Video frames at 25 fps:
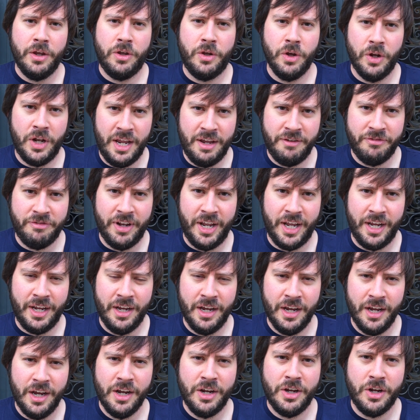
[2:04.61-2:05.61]
Good evening,
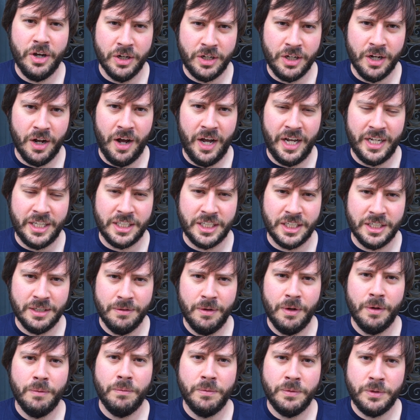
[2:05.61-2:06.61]
good night,
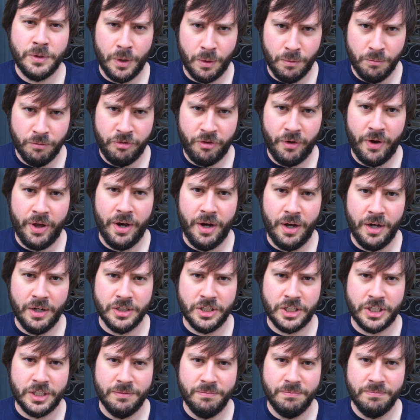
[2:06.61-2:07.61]
Thom
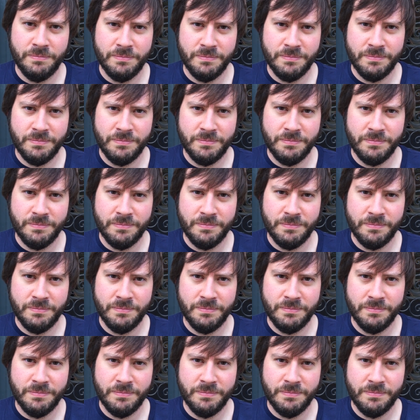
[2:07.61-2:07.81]
voyage.